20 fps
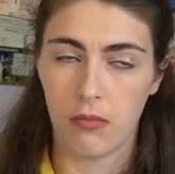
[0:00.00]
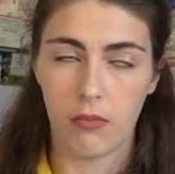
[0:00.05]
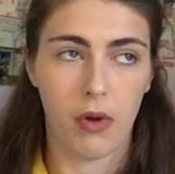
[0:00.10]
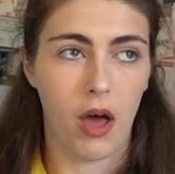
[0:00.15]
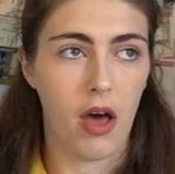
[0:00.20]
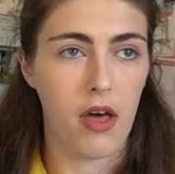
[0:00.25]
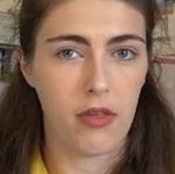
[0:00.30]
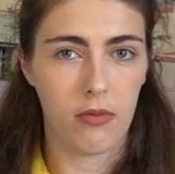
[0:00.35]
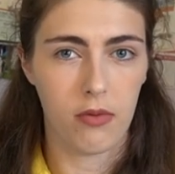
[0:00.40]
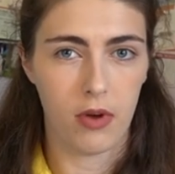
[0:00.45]

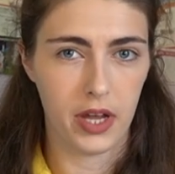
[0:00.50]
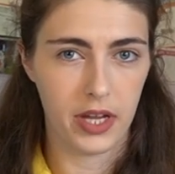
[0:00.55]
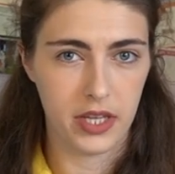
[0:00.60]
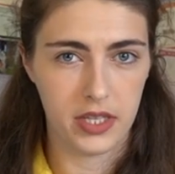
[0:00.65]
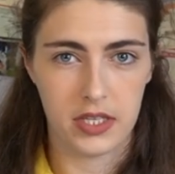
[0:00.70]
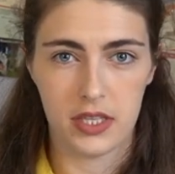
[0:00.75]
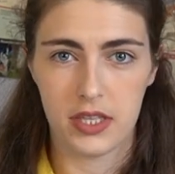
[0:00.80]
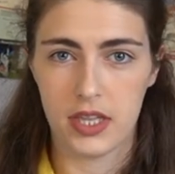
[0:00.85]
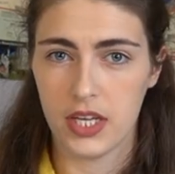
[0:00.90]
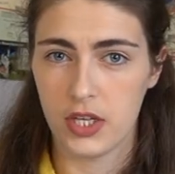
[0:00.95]
But
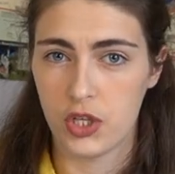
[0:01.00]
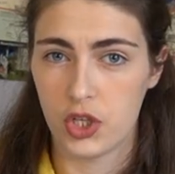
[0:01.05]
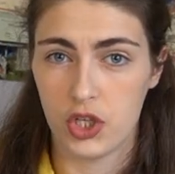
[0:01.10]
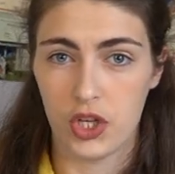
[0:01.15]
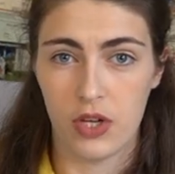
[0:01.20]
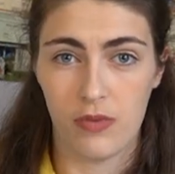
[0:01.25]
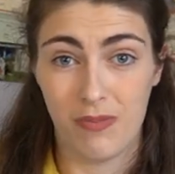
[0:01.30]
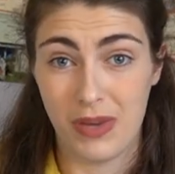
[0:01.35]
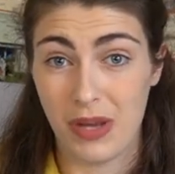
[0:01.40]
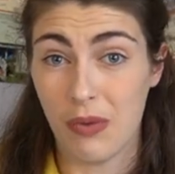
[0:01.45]
otherwise, this
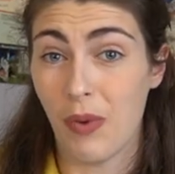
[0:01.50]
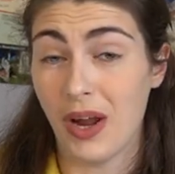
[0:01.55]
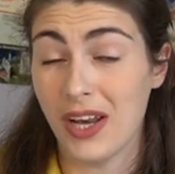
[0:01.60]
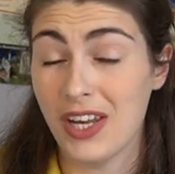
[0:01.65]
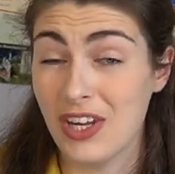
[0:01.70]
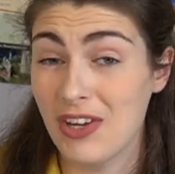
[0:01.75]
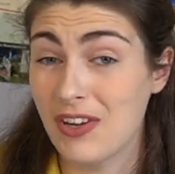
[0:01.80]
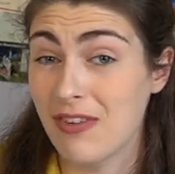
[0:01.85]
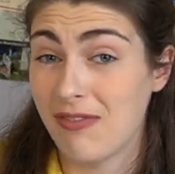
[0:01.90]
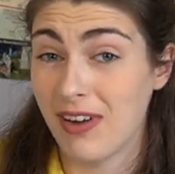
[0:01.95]
should be
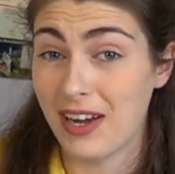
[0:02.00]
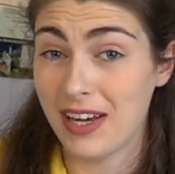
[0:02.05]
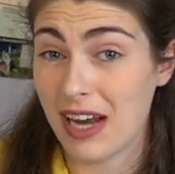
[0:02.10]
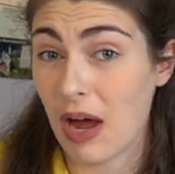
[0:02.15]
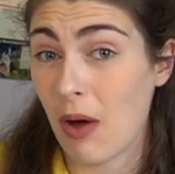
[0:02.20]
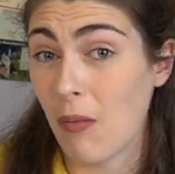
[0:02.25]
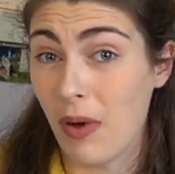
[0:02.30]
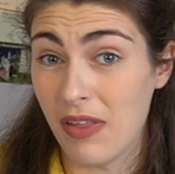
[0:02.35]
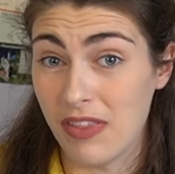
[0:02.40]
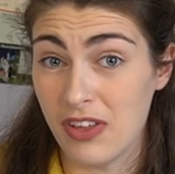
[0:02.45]
when you find
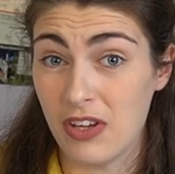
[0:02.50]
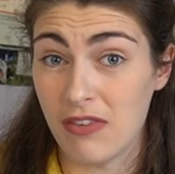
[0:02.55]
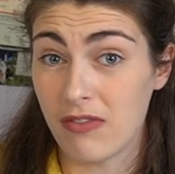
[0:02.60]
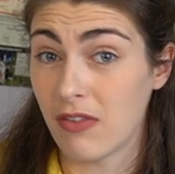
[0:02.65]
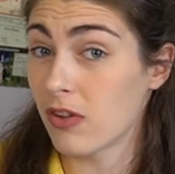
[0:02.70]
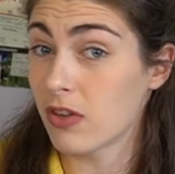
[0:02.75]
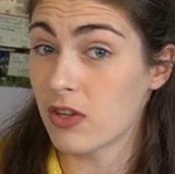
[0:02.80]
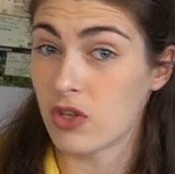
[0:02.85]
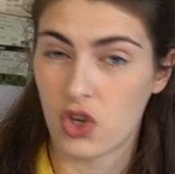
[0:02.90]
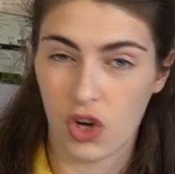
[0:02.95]
out whether you've
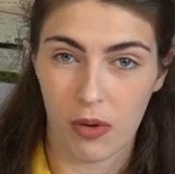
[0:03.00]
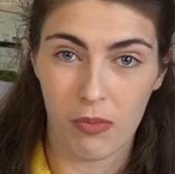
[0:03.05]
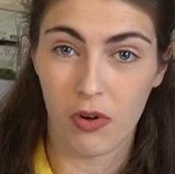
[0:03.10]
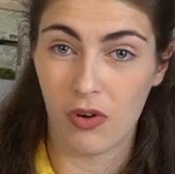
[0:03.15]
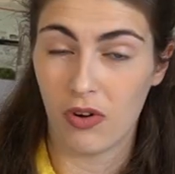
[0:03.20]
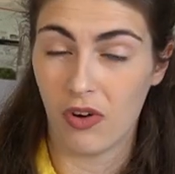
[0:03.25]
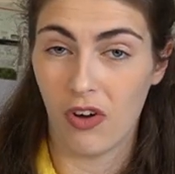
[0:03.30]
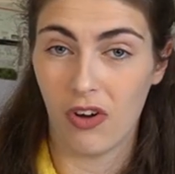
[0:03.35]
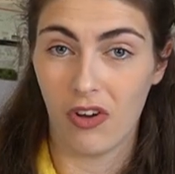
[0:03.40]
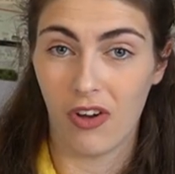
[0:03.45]
got the job
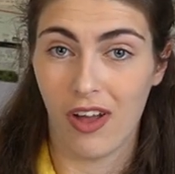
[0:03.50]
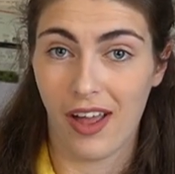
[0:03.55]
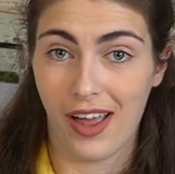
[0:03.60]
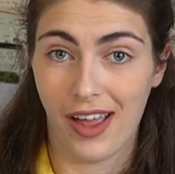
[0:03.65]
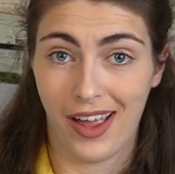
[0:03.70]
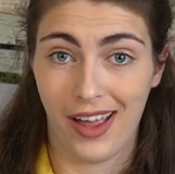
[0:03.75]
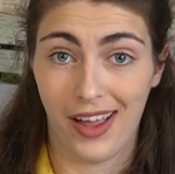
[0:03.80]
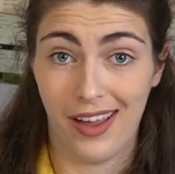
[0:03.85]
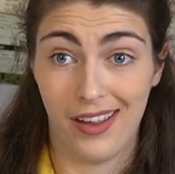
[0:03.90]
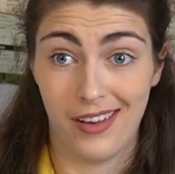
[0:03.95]
or not,
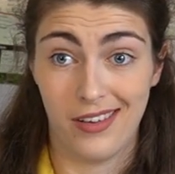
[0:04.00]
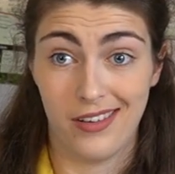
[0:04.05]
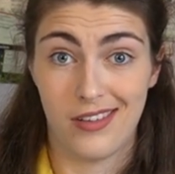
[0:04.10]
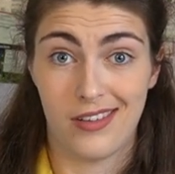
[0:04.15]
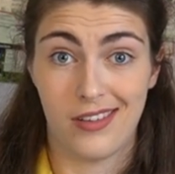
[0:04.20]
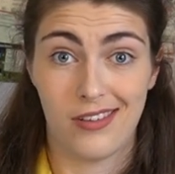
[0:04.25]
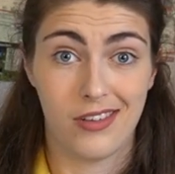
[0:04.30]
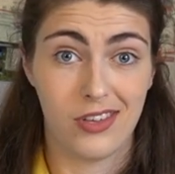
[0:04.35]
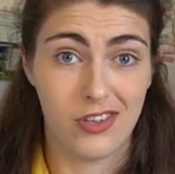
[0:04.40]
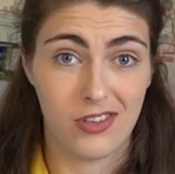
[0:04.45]

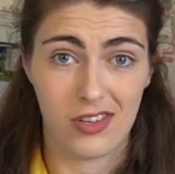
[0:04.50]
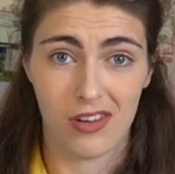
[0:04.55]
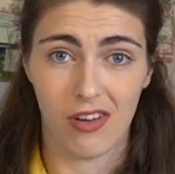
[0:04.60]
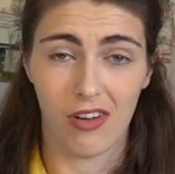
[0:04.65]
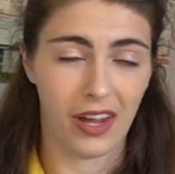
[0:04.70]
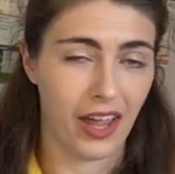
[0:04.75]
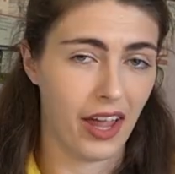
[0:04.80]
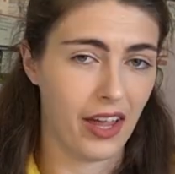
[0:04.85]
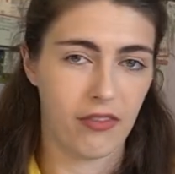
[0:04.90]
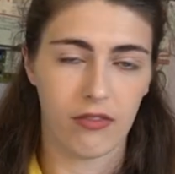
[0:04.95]
and you
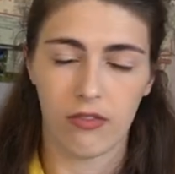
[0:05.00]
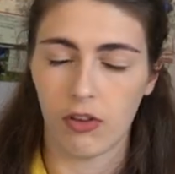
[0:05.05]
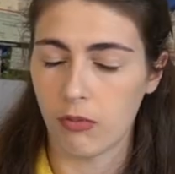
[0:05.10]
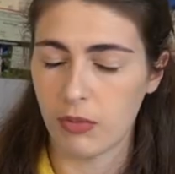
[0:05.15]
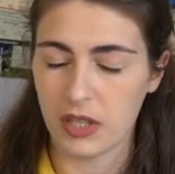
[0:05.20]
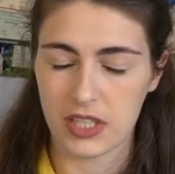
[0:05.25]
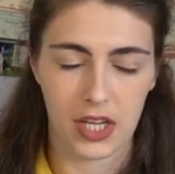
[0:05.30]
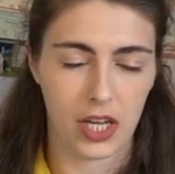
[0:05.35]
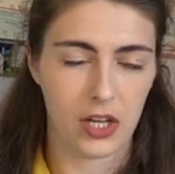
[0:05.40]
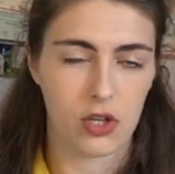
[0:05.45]
start getting
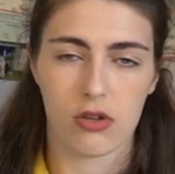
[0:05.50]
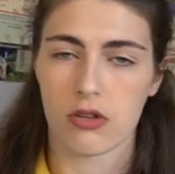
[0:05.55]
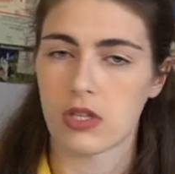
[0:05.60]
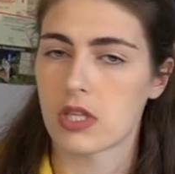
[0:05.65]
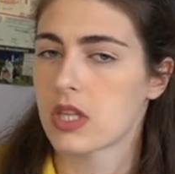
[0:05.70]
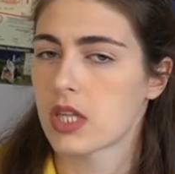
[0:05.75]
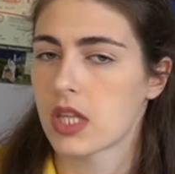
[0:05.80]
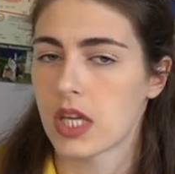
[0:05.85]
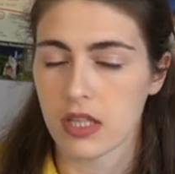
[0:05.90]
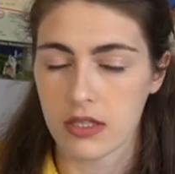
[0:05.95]
filming schedules
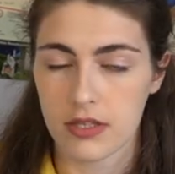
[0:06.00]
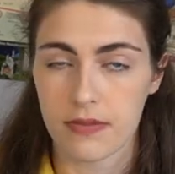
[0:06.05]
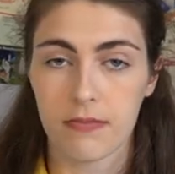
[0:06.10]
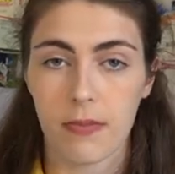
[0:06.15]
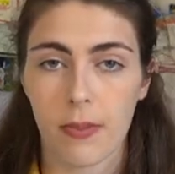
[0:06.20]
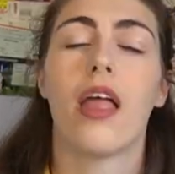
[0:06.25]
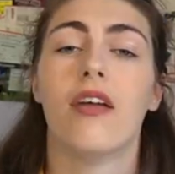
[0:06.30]
and things.